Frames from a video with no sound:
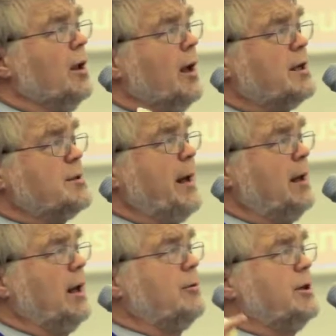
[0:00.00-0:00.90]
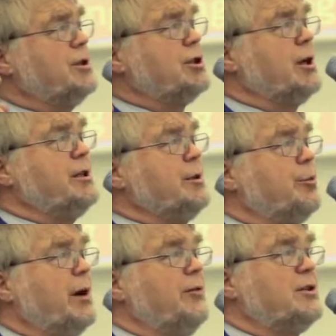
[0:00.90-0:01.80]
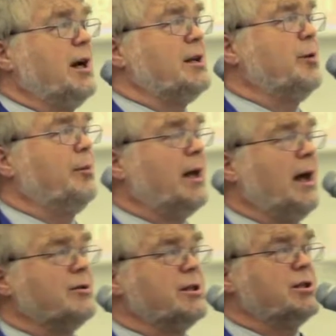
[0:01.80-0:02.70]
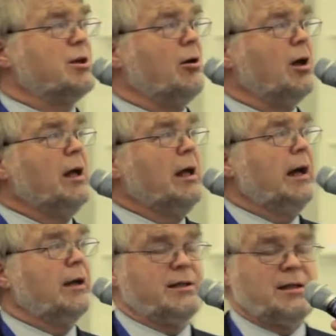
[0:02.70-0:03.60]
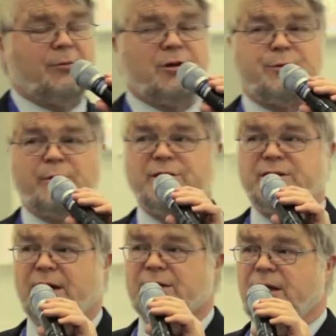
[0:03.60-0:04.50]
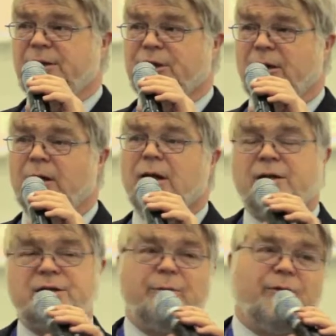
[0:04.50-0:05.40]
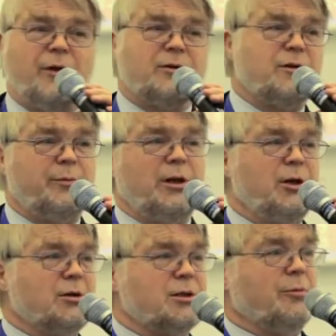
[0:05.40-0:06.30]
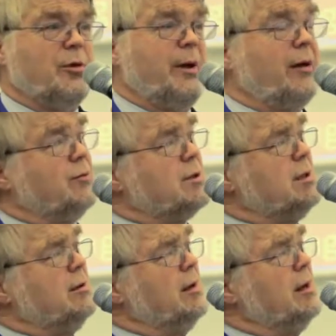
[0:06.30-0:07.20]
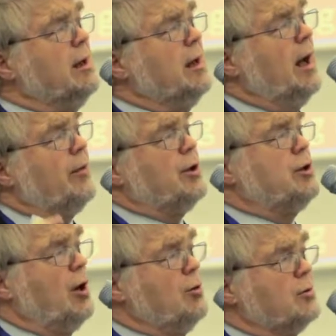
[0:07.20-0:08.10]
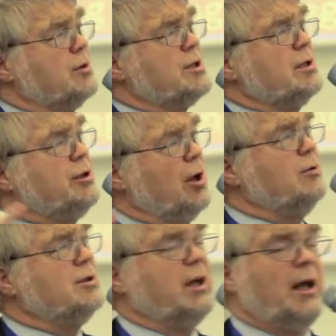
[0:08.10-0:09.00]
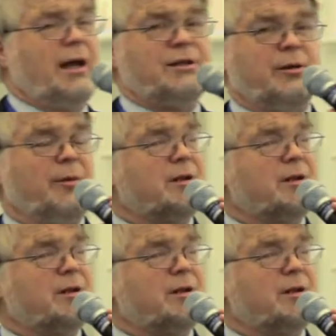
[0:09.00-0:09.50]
expand land registration, privatize public housing stock, and establish property taxation. Some of those have been done, some of them haven't. And the don'ts: don't engage in